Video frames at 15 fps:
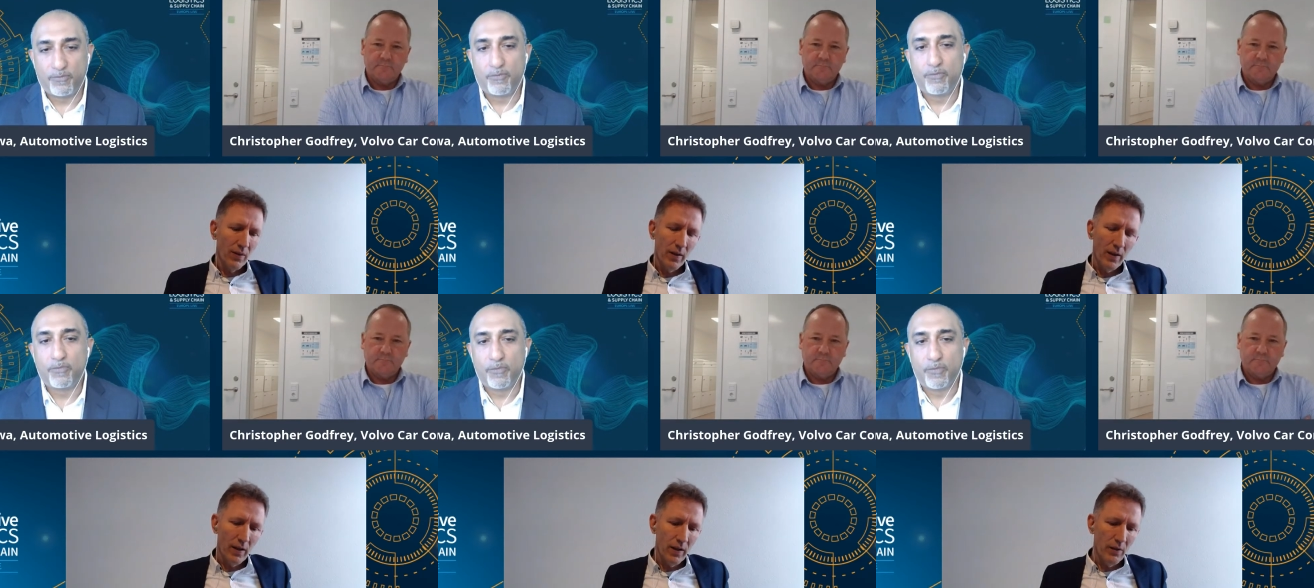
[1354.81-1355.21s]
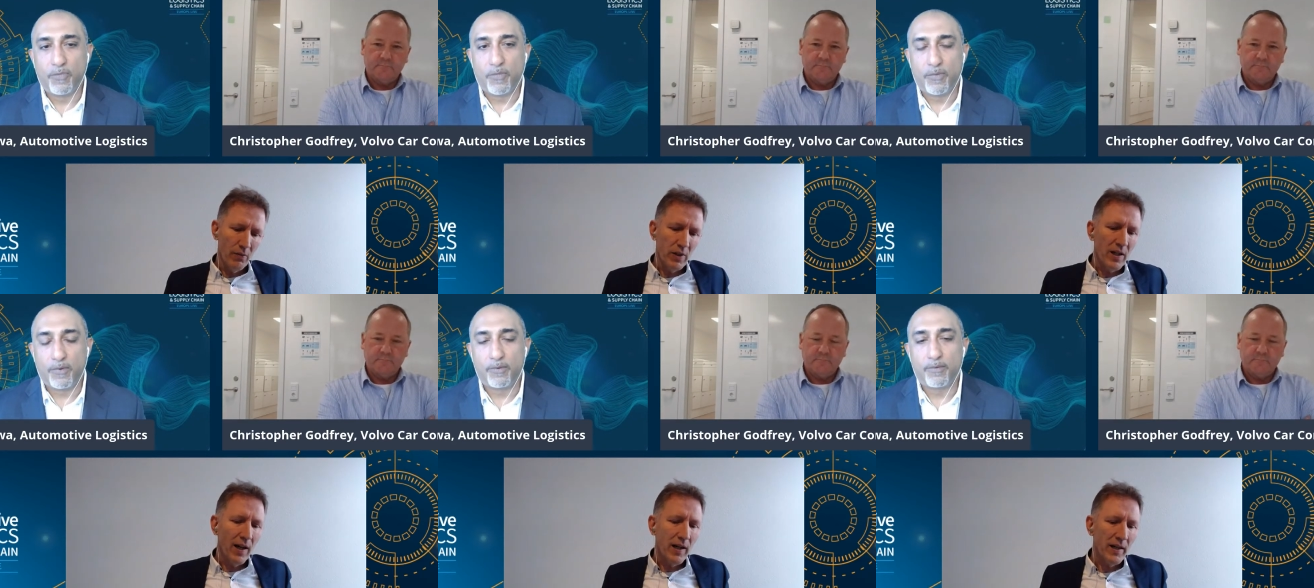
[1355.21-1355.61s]
Speaker 1: uh,
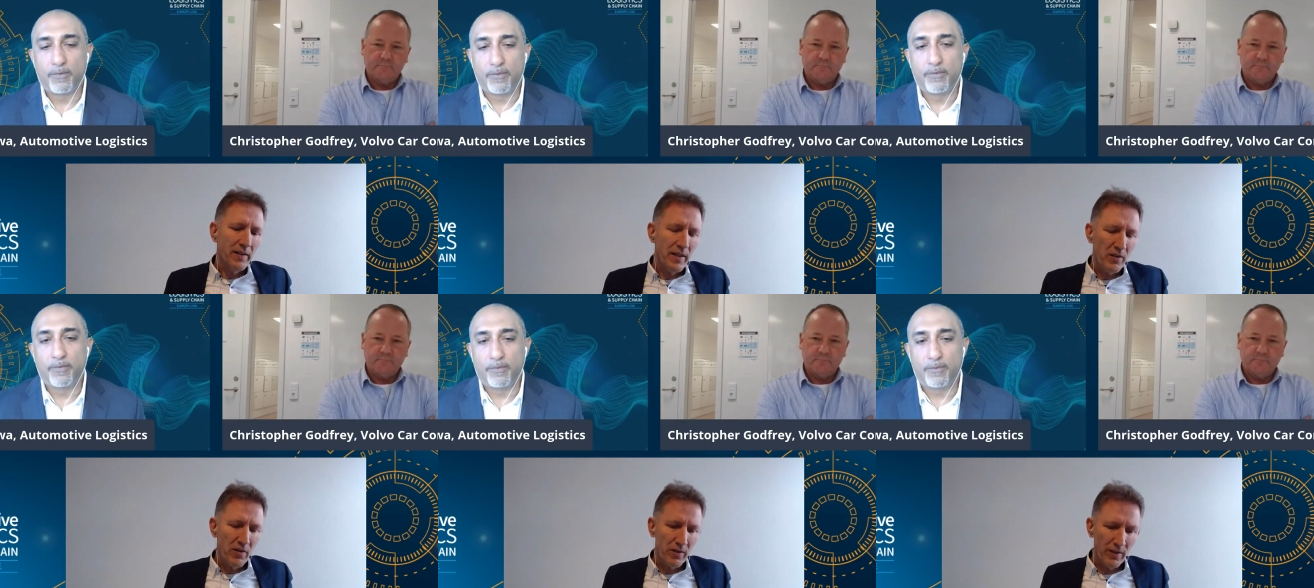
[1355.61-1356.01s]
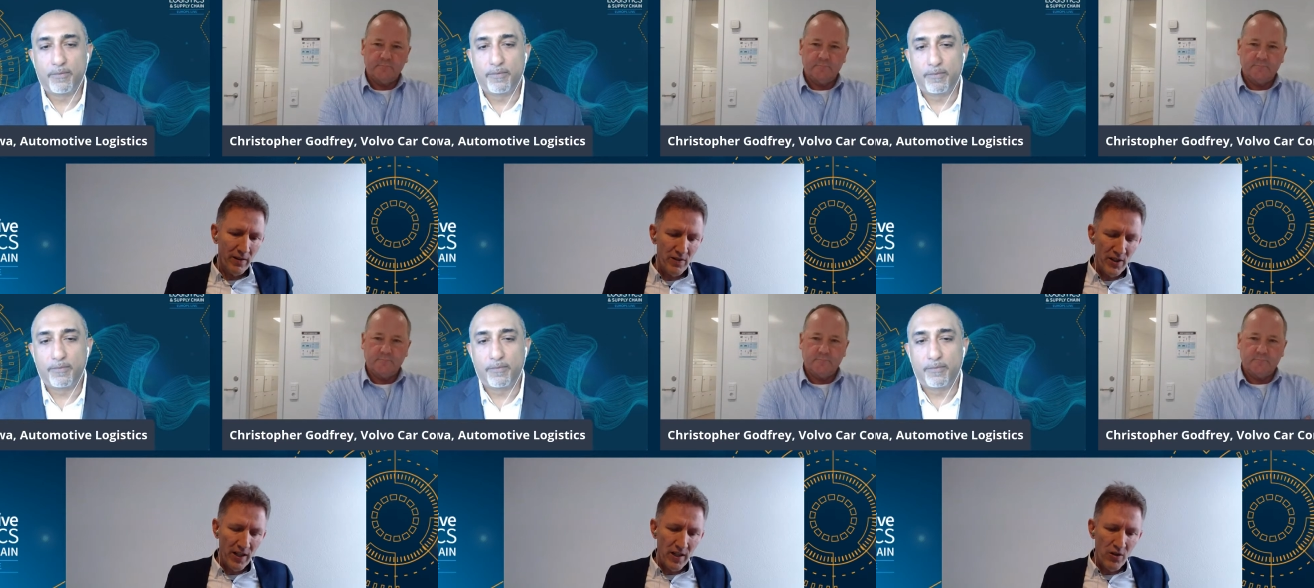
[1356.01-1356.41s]
regarding
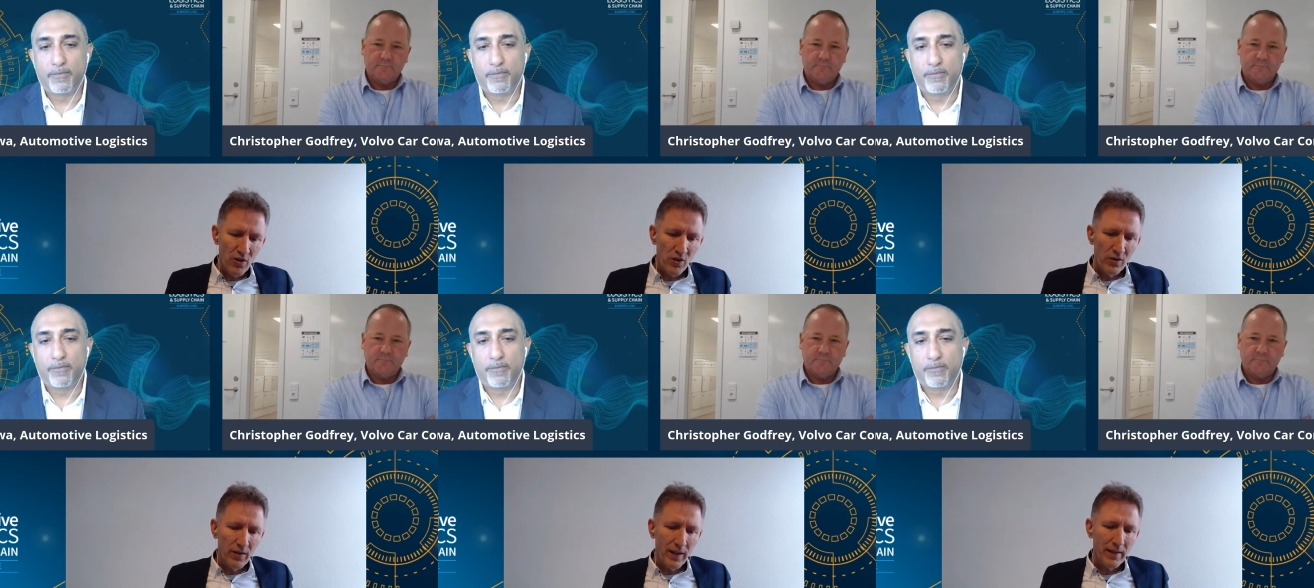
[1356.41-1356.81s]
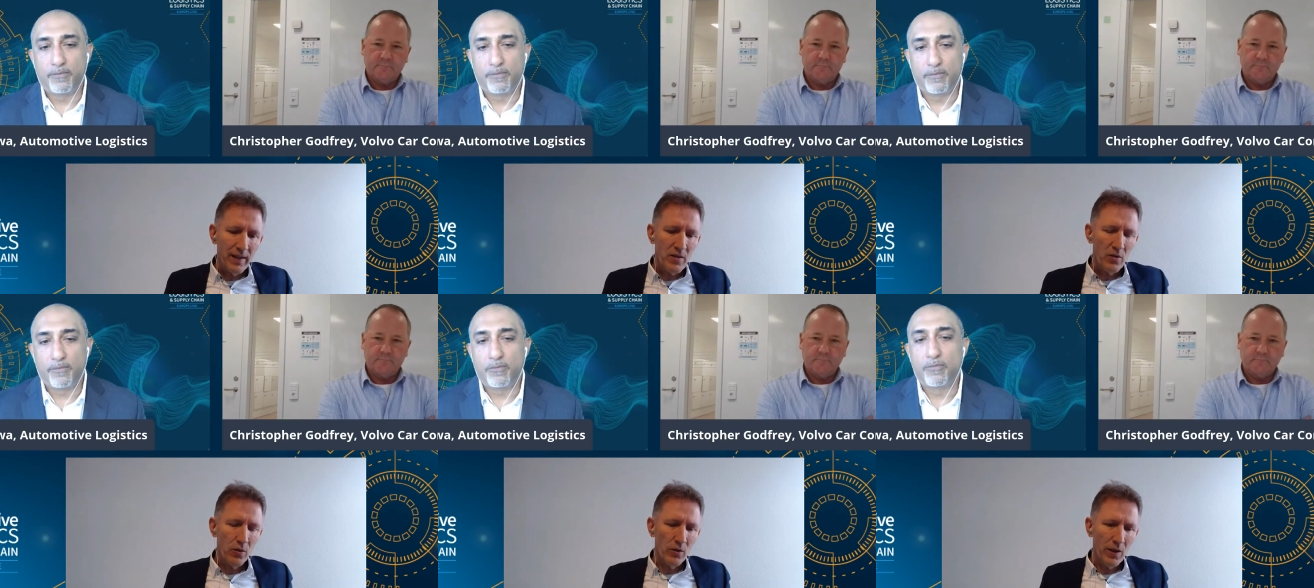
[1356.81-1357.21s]
digitalization and
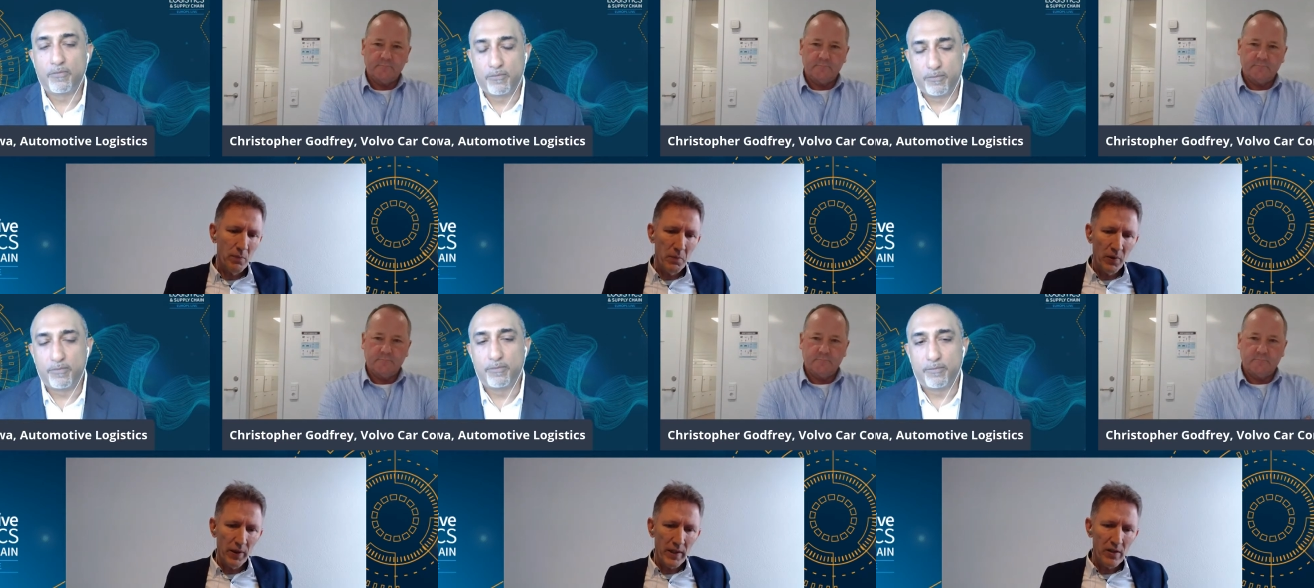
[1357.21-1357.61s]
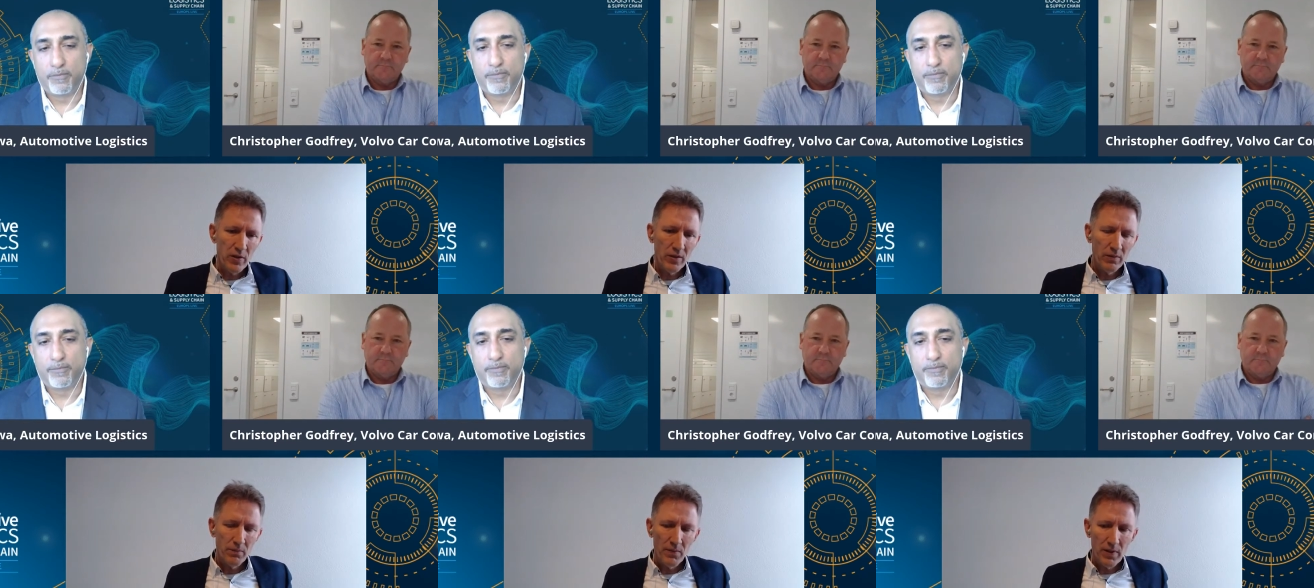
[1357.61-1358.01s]
this
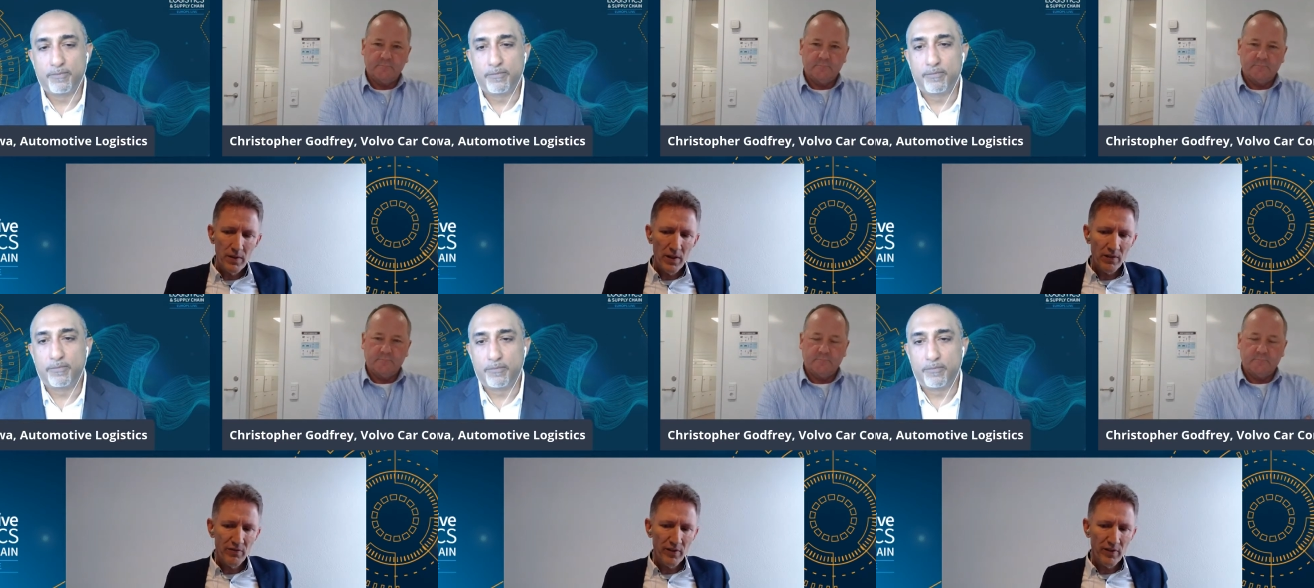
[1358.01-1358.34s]
collaboration. Is that